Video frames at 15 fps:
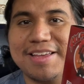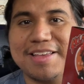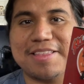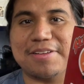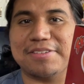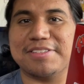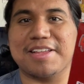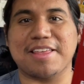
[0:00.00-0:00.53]

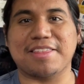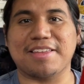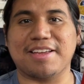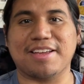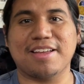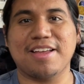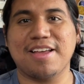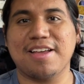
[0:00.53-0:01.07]
There's
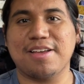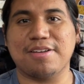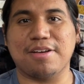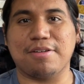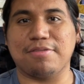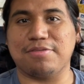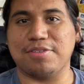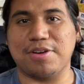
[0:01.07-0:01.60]
nothing
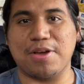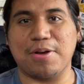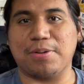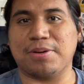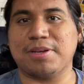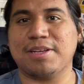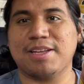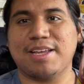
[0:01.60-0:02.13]
of
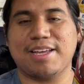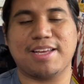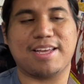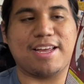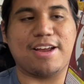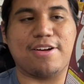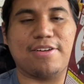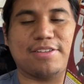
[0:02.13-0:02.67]
note
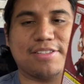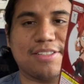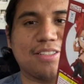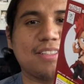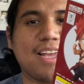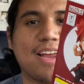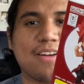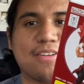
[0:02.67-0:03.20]
here. It's a
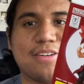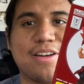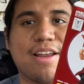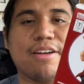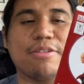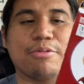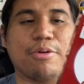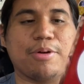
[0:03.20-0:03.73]
standard
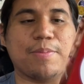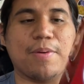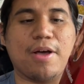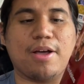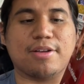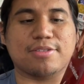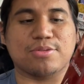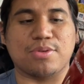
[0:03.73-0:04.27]
Nendoroid
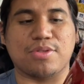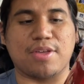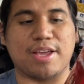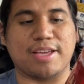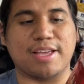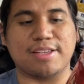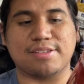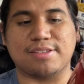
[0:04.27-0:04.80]
box with, I
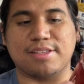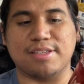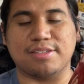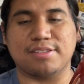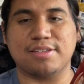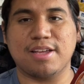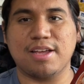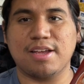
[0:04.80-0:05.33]
guess,
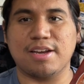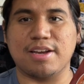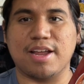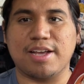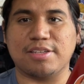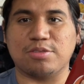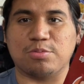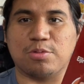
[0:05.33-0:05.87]
this
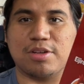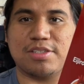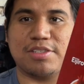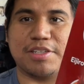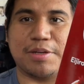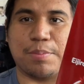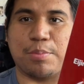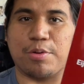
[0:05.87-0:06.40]
nice
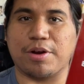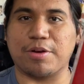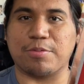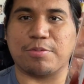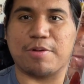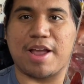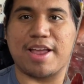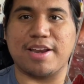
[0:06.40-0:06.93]
rustic brick
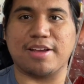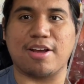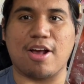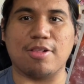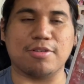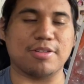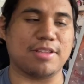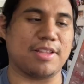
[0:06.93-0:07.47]
red
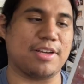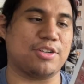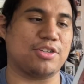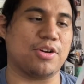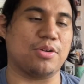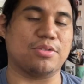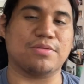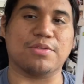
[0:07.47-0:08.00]
color that they
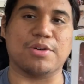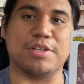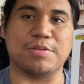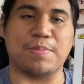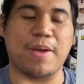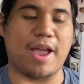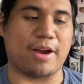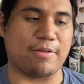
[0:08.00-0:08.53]
chose for his
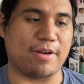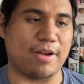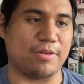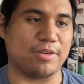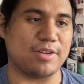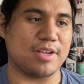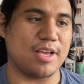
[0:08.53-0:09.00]
background.